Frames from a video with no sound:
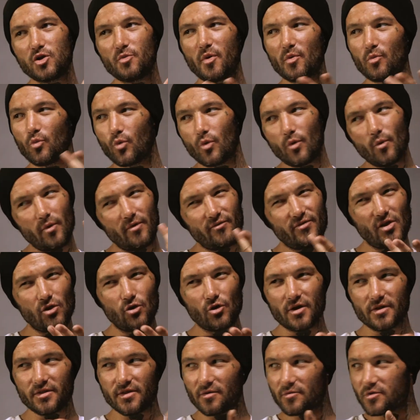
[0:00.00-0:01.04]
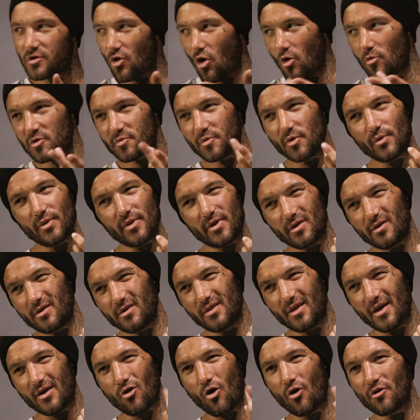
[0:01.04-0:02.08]
people, if they look at the homeless people,
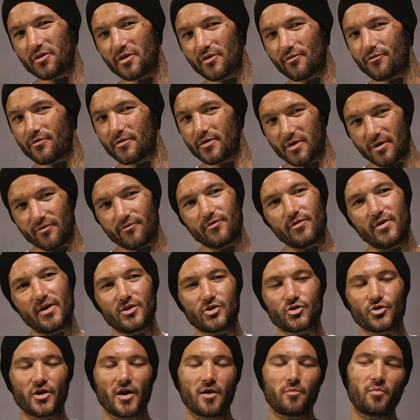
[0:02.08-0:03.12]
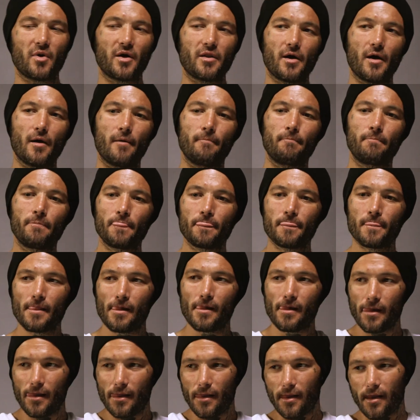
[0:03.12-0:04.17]
they can't differentiate, but
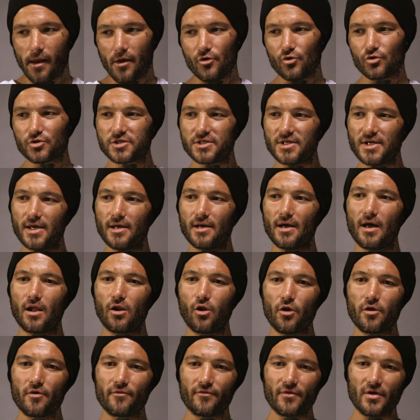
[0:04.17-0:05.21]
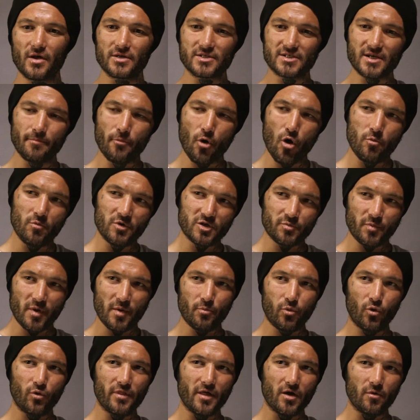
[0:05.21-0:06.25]
you'll see a lot of some homeless
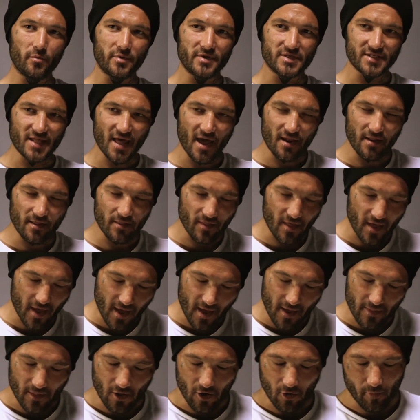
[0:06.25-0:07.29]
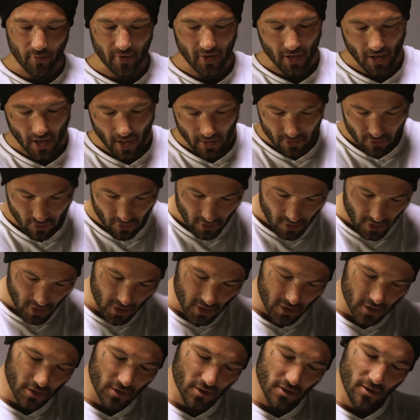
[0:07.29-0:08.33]
people. They'll be standing there and they'll be like doing
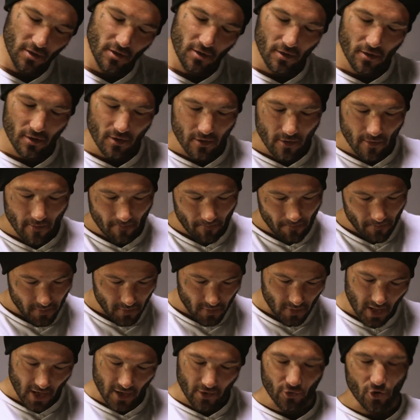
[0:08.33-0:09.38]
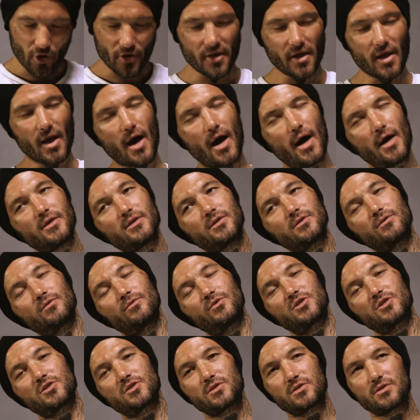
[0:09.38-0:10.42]
this, like nodding out,
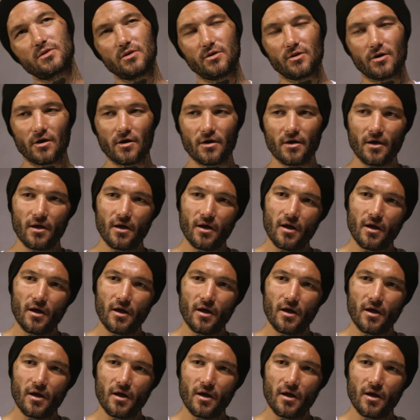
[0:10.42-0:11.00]
which, you know.